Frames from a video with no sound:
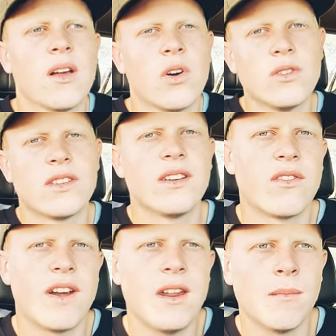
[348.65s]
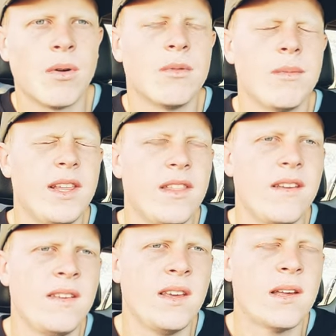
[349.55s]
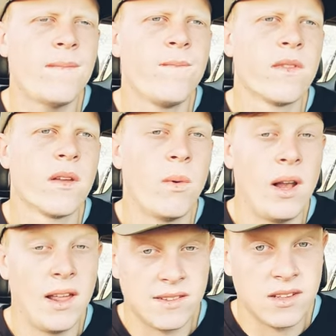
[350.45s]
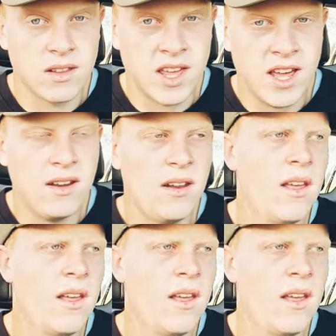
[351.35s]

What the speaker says: content creating probably this year while I still can.